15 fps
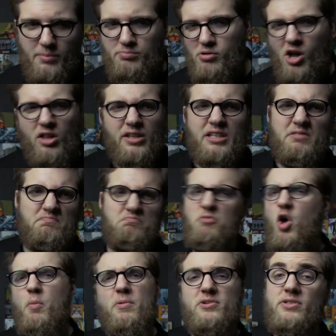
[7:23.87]
Probably
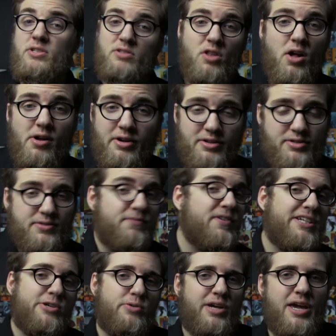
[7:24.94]
almost as long as
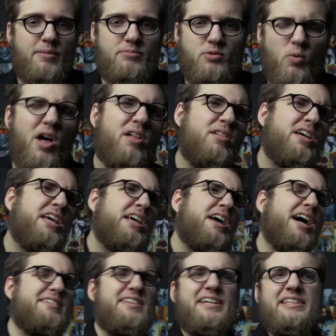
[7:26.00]
video games. Well,
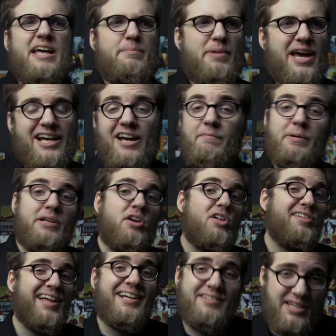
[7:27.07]
I take that back. I've been
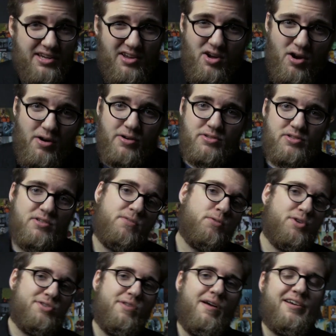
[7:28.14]
collecting cards
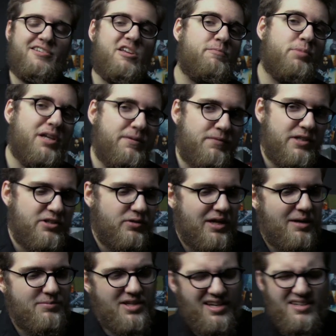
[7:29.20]
for as long as I've played video
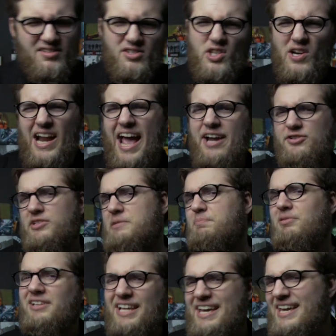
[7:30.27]
games. I didn't start actually
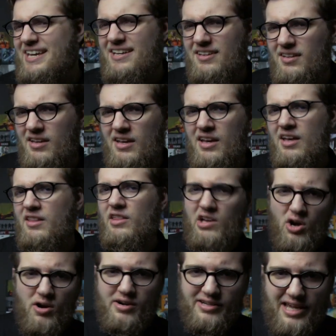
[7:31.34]
playing the
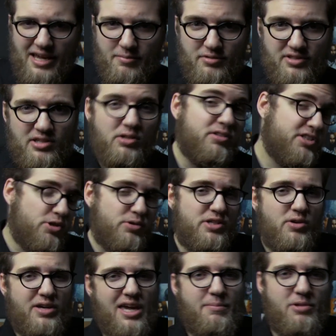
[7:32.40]
card games till
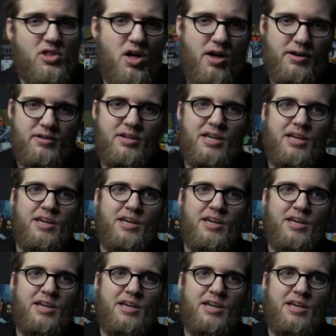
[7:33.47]
Yu-Gi-Oh! Came along.